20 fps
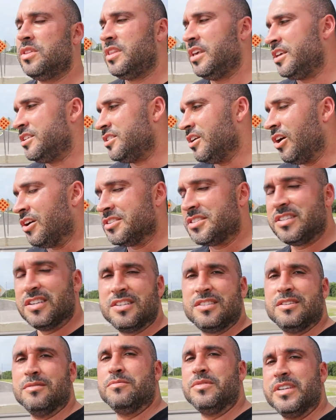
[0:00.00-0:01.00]
exhaust
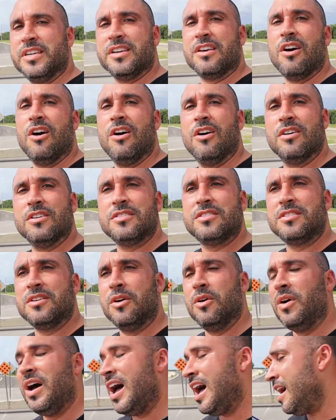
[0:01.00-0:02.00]
systems in cars.
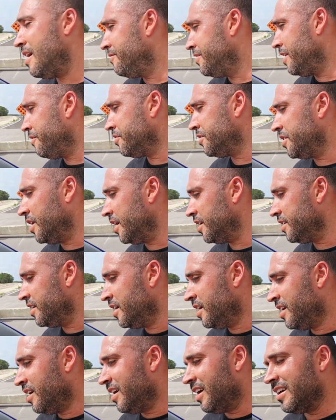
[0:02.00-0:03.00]
So I've never done
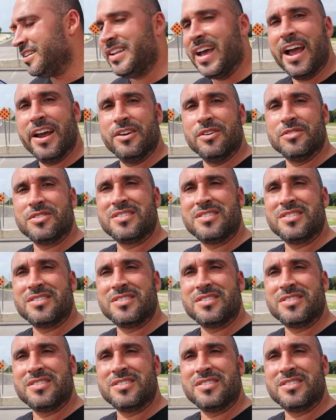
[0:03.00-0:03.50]
a dyno